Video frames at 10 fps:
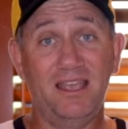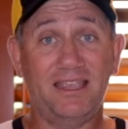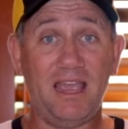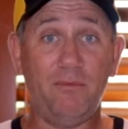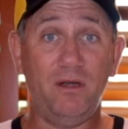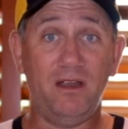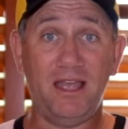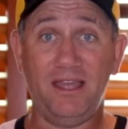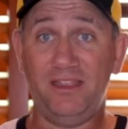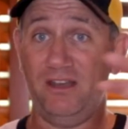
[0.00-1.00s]

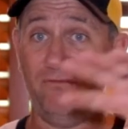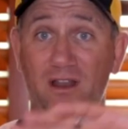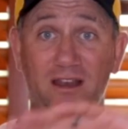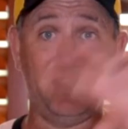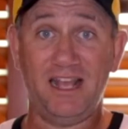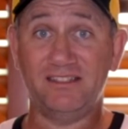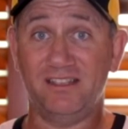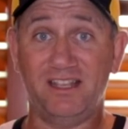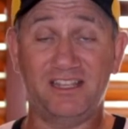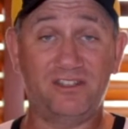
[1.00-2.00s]
camera and then run it as
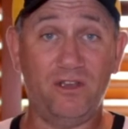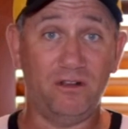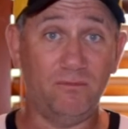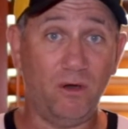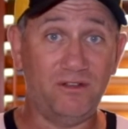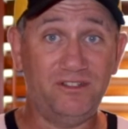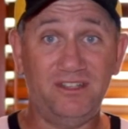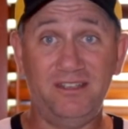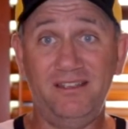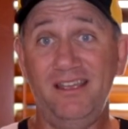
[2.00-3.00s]
an external
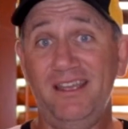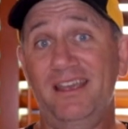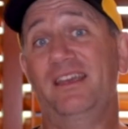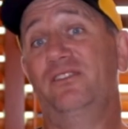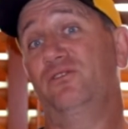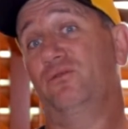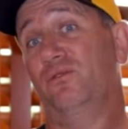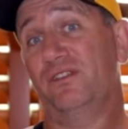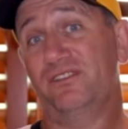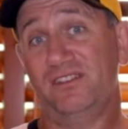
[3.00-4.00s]
monitor and do
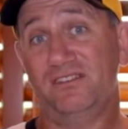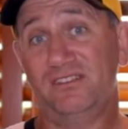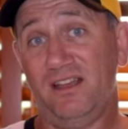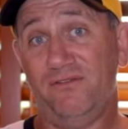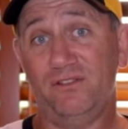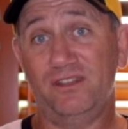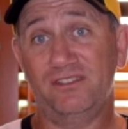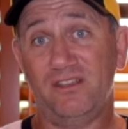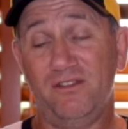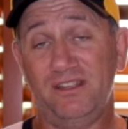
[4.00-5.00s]
all your stuff on your
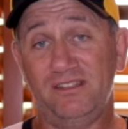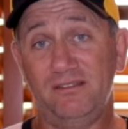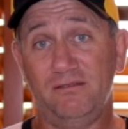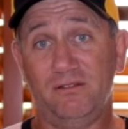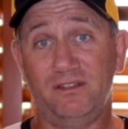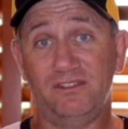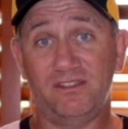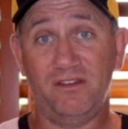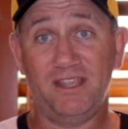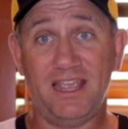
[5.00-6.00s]

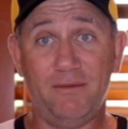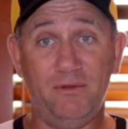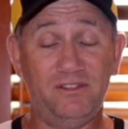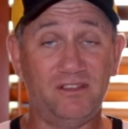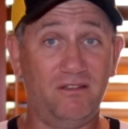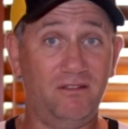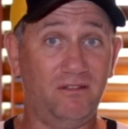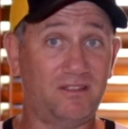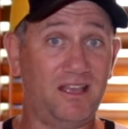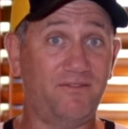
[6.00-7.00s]
Sony cameras. So
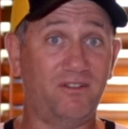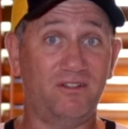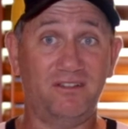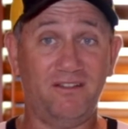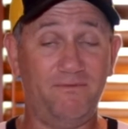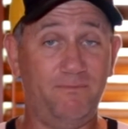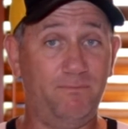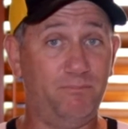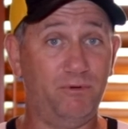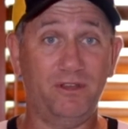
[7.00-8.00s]
look, they've got
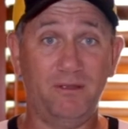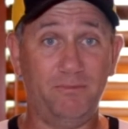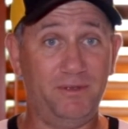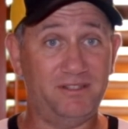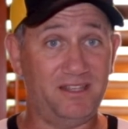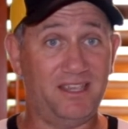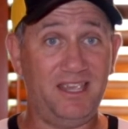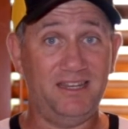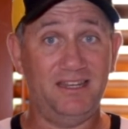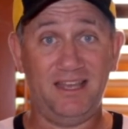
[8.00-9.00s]
brilliant bits of
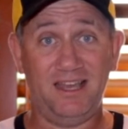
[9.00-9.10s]
kit.